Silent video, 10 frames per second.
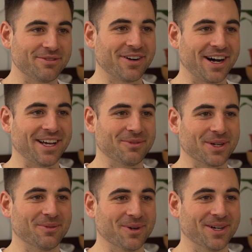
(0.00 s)
to find
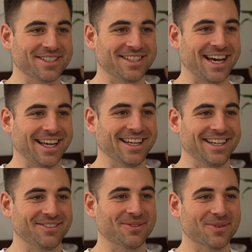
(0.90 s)
what it was that
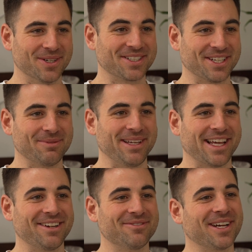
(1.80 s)
was going to be
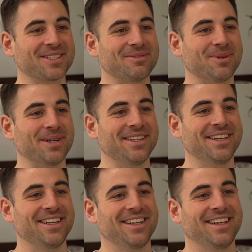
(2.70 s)
that inflection point.
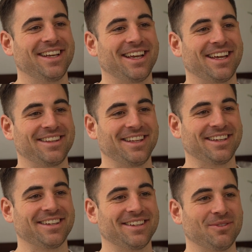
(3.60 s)
And I
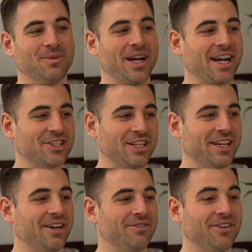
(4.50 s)
think we're actually
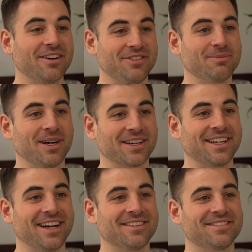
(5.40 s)
at our 5-year mark
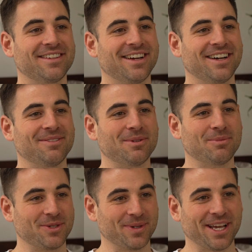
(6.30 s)
now, and
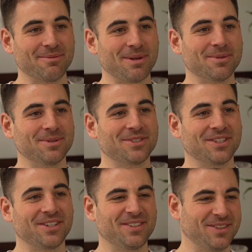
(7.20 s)
we're 28 people, so
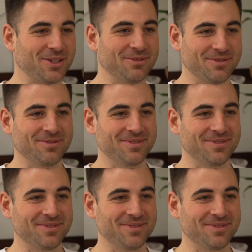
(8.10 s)
a lot of